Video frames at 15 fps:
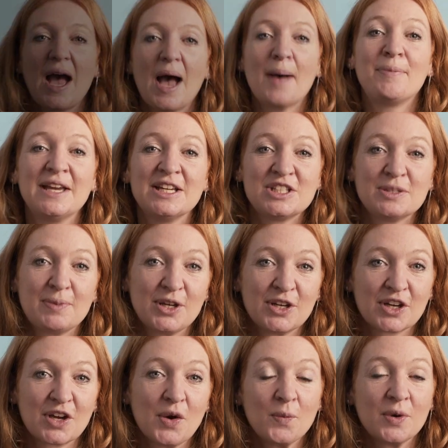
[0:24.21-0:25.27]
A picture
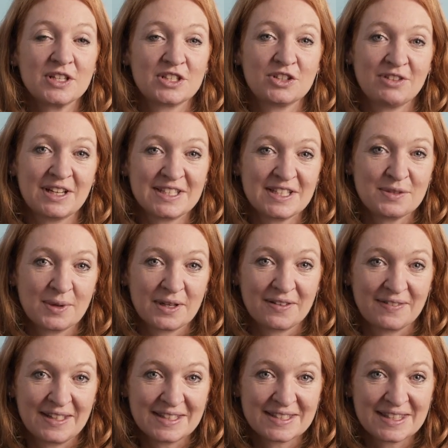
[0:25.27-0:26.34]
book, which addresses one of
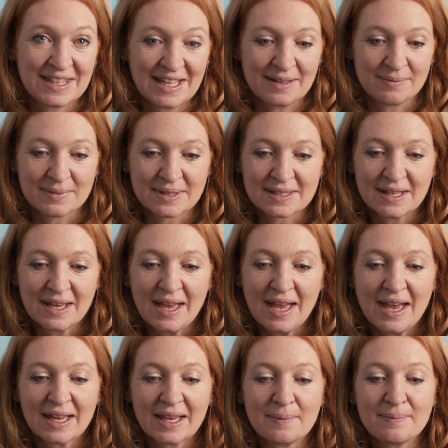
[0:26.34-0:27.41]
these themes,
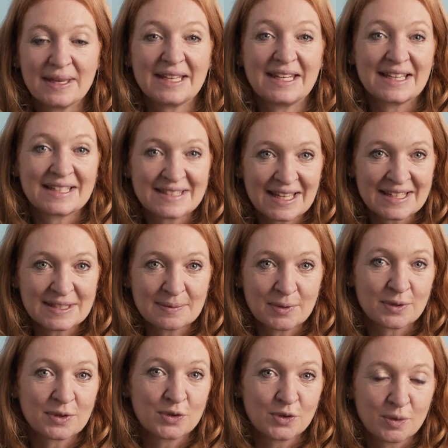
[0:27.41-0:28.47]
can be an accessible,
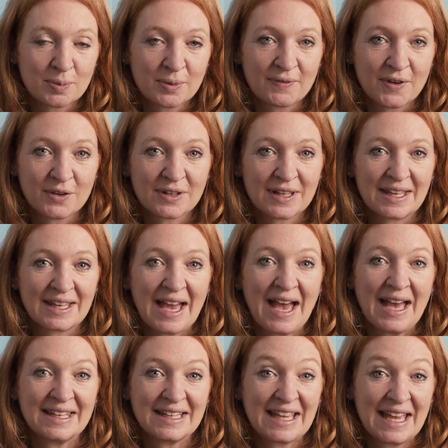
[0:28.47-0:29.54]
thought-provoking
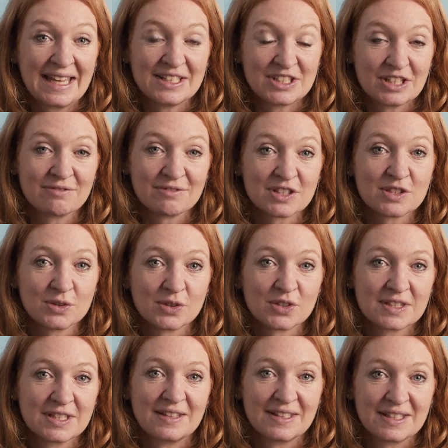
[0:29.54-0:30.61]
and engaging
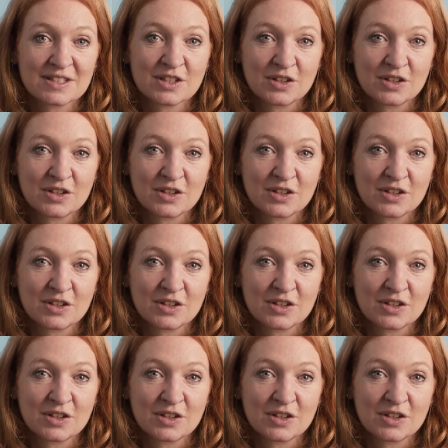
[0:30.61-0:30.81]
resource in this